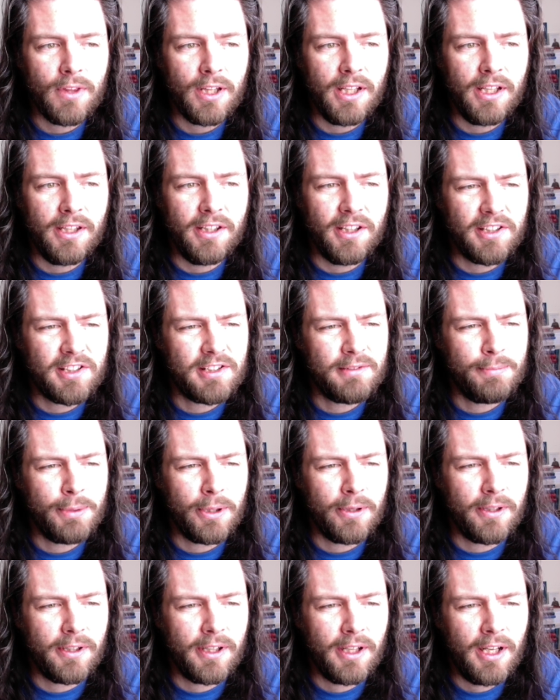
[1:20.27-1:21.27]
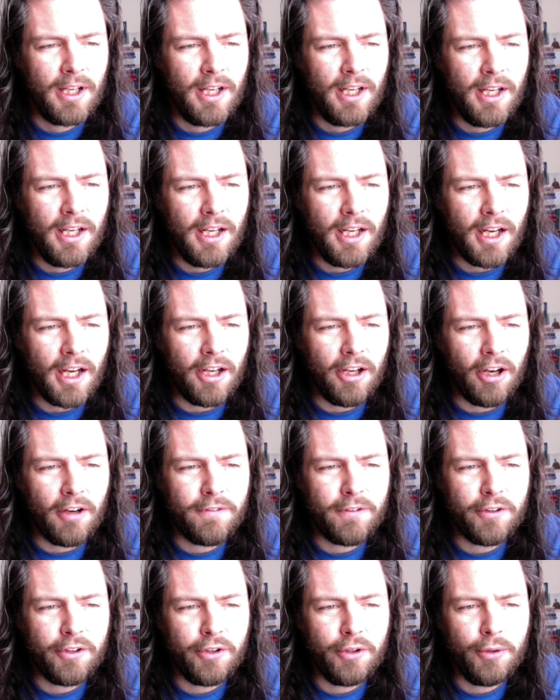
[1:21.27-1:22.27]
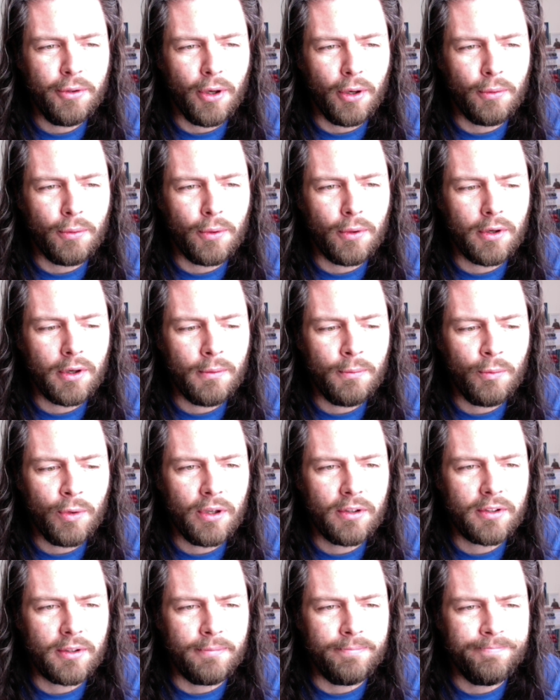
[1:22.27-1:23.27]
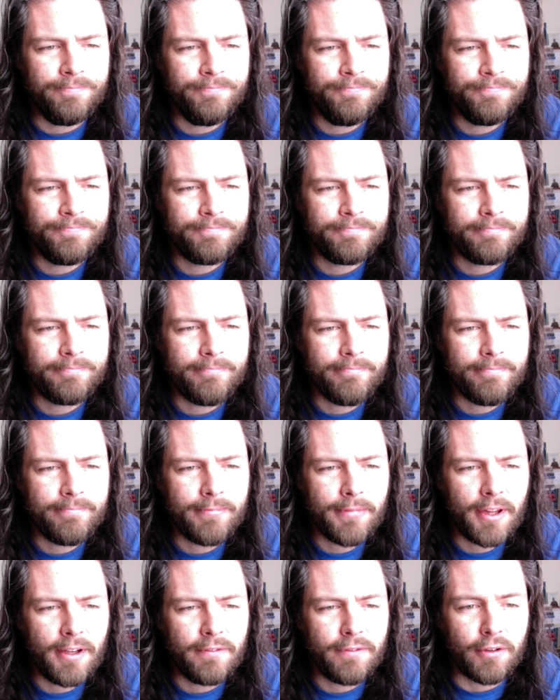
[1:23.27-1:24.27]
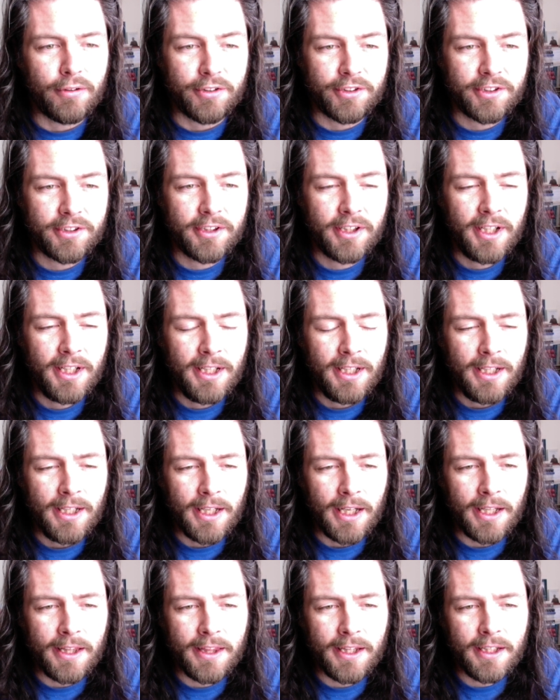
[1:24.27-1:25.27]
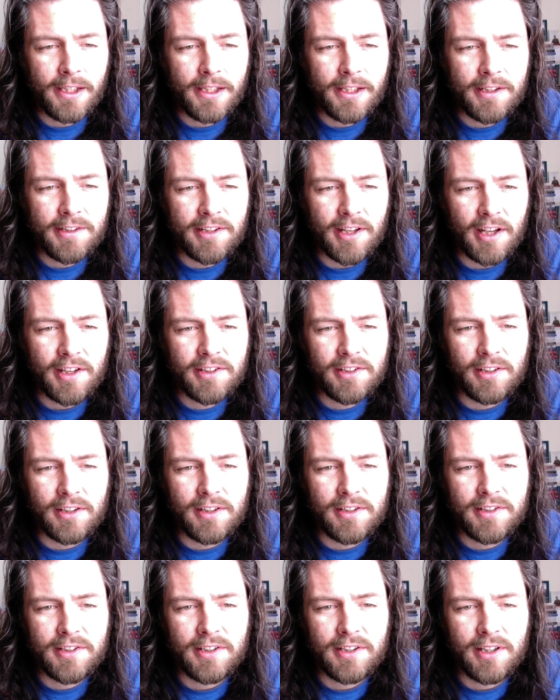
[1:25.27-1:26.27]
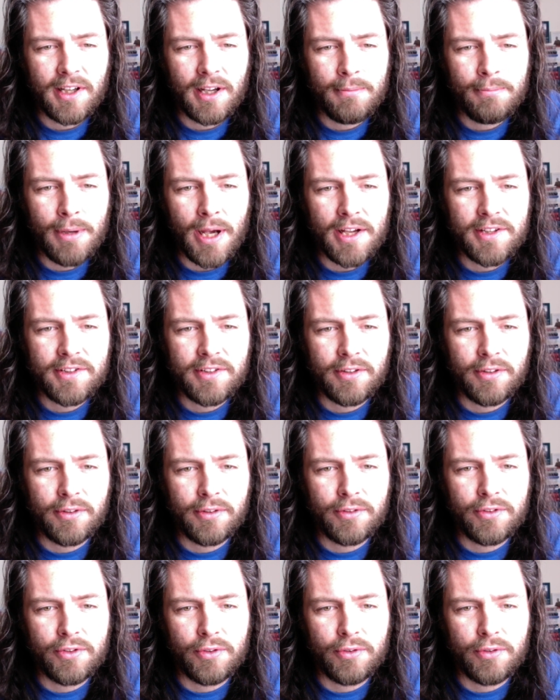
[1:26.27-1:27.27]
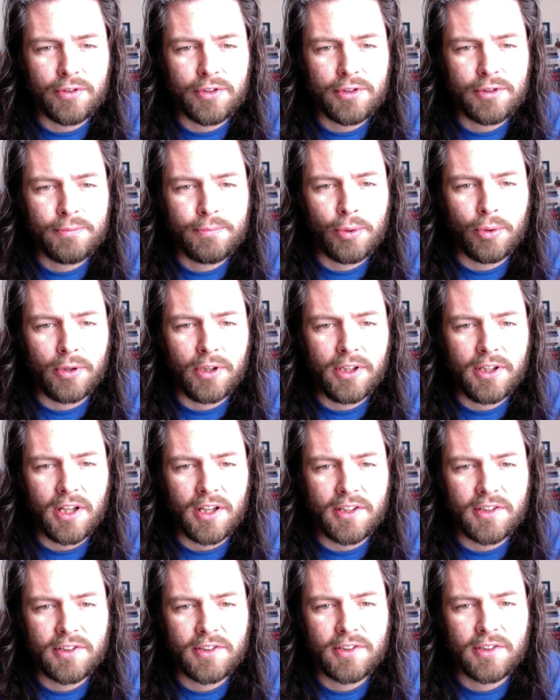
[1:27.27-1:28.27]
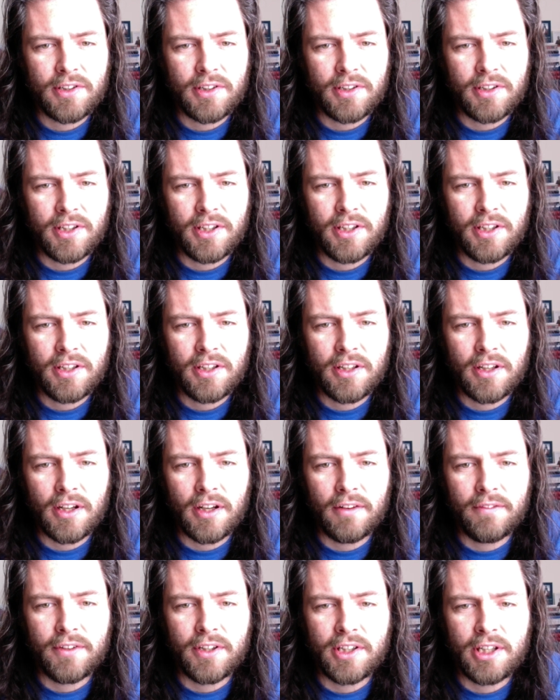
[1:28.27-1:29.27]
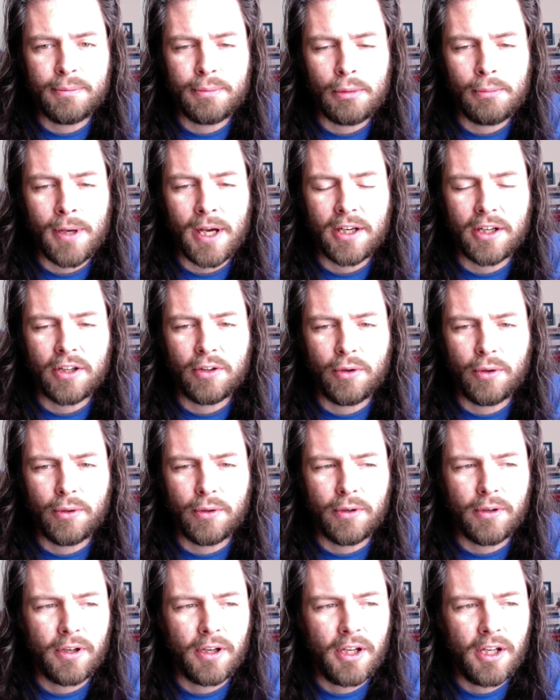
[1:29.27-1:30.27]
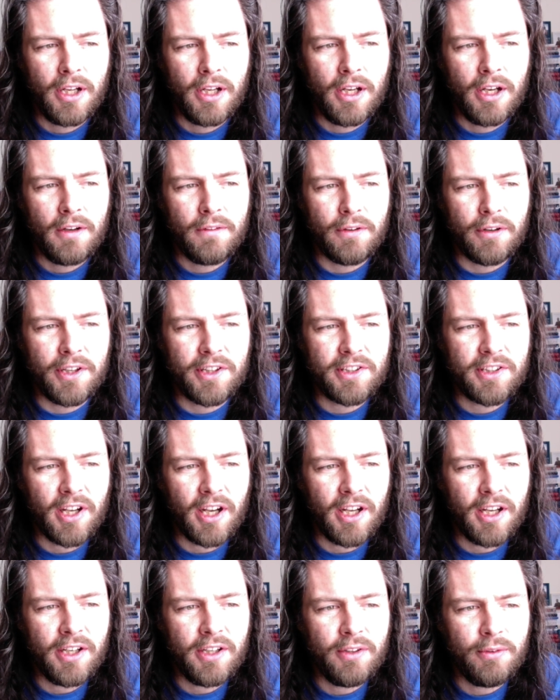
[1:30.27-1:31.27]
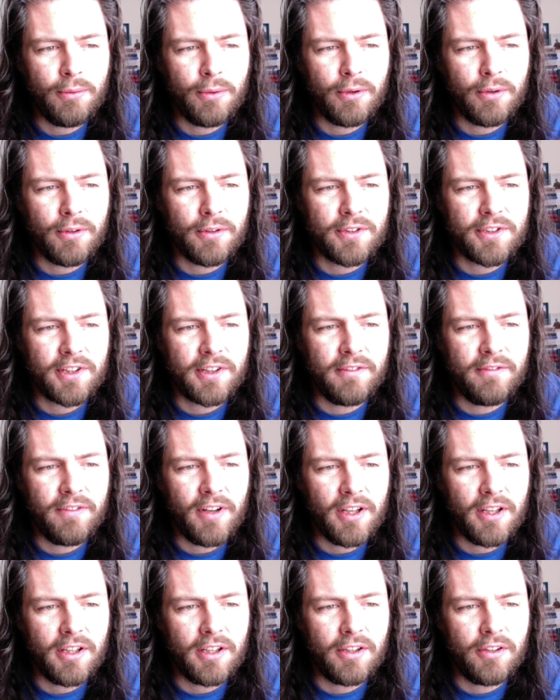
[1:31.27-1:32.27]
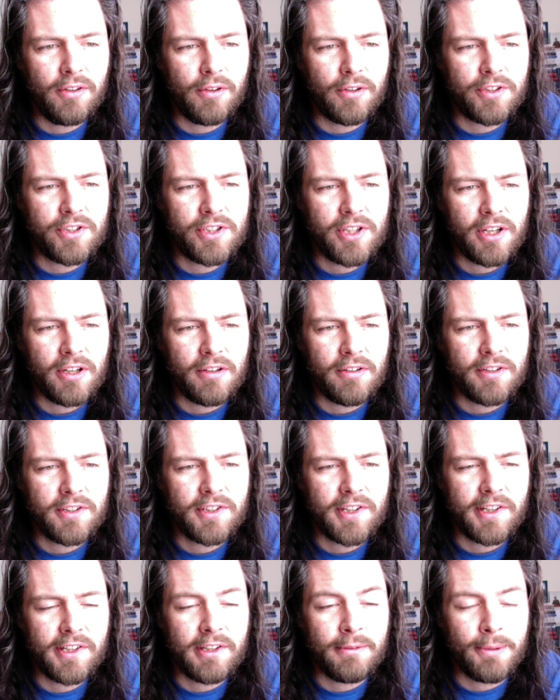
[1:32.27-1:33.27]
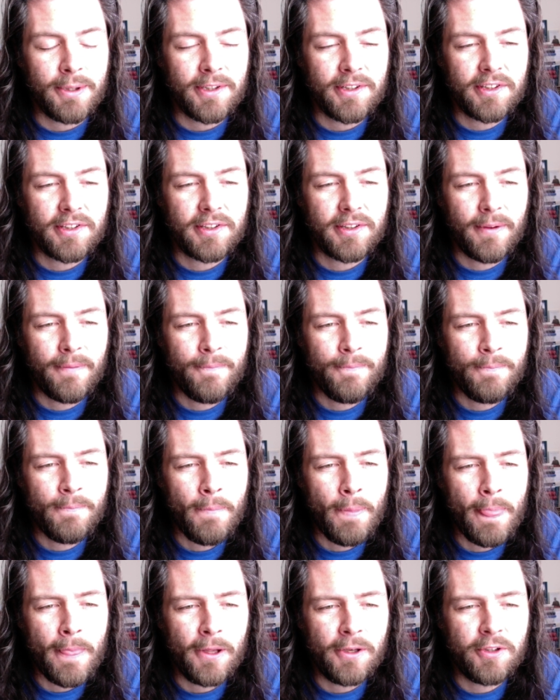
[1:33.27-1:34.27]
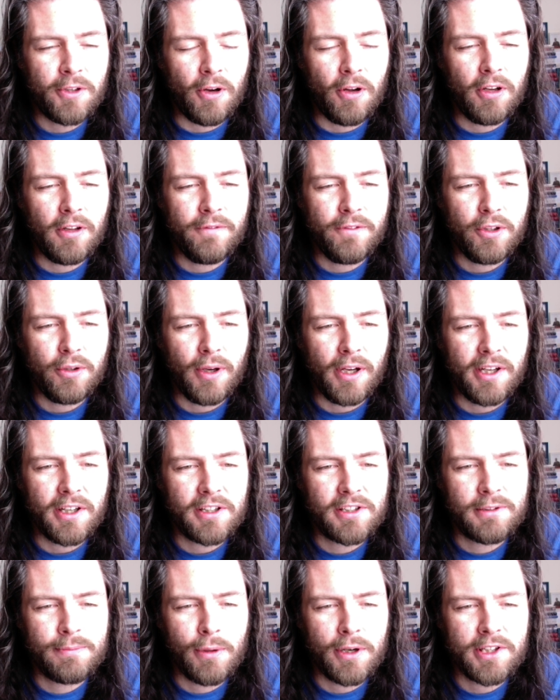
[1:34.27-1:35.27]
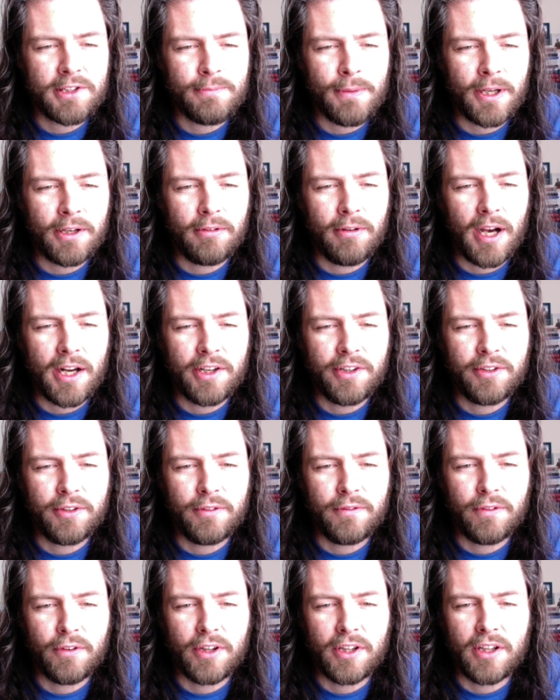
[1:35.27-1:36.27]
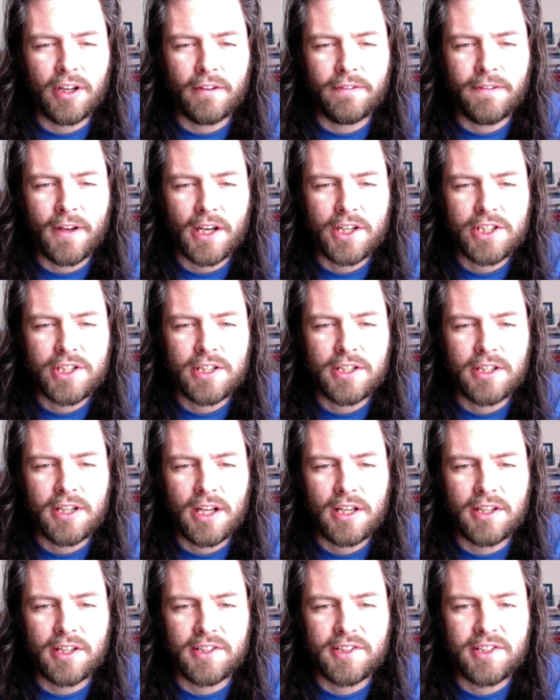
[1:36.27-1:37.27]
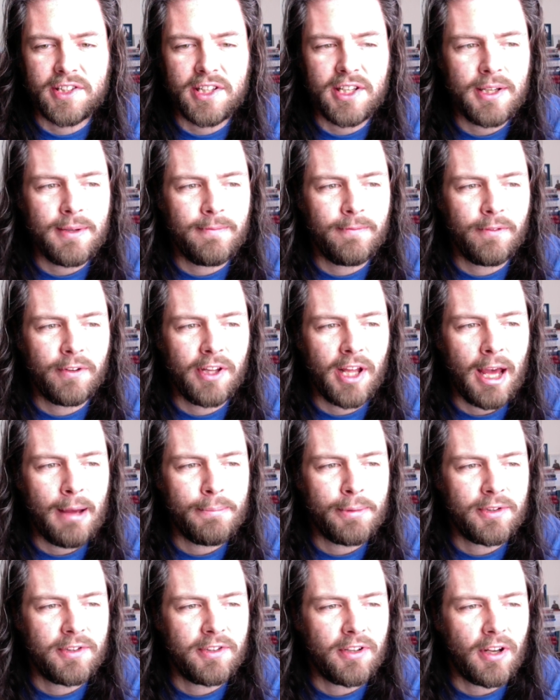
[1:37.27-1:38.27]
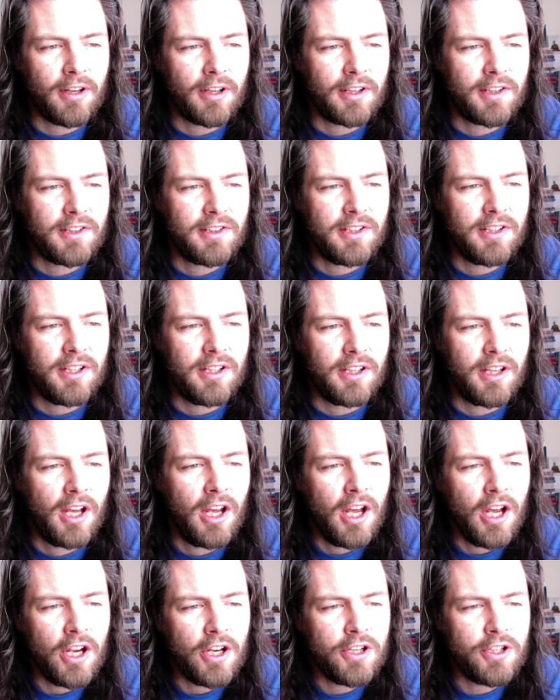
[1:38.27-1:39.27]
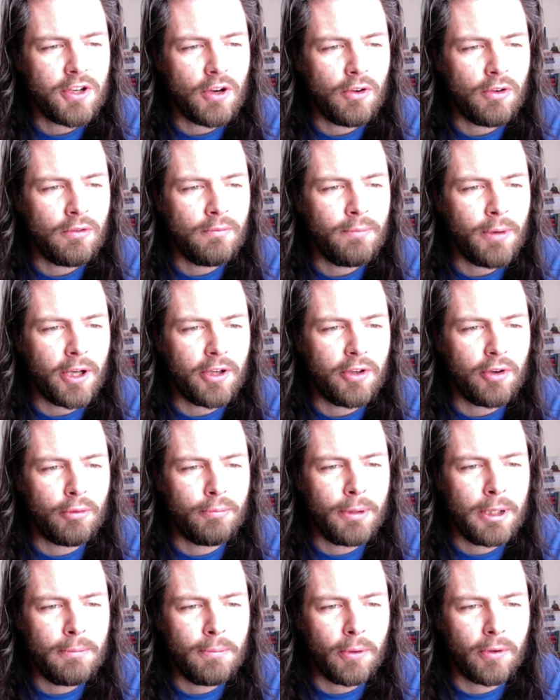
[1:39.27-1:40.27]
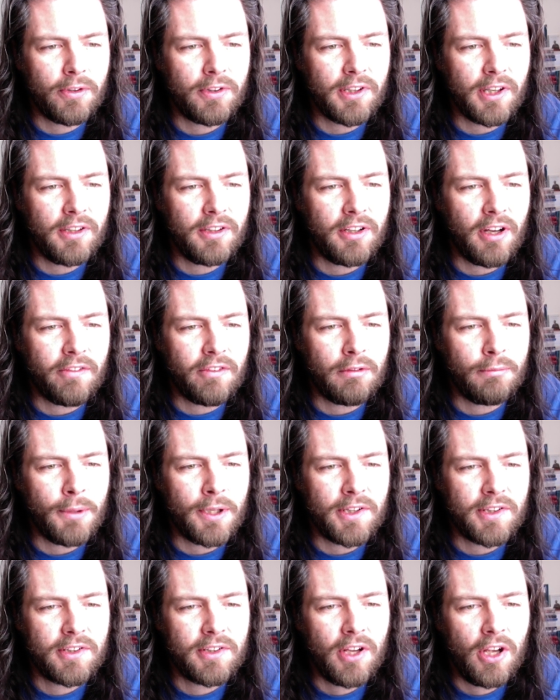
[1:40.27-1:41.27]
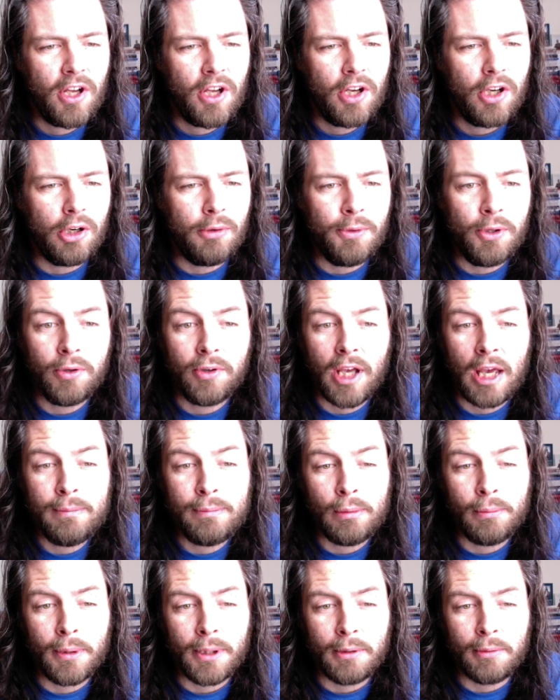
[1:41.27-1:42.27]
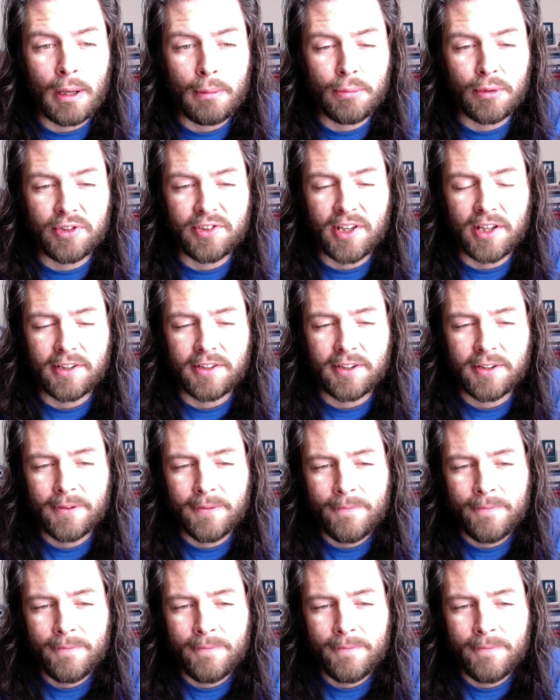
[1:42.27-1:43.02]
In this spirit, I offer you a warm welcome. First, I thank His Excellency Ambassador George Pulides, Dean of the Diplomatic Corps, for his kind words conveying your shared sentiments. To all of you I express my gratitude for the affection and esteem for the Apostolic See shown by your peoples and governments, whom you capably represent.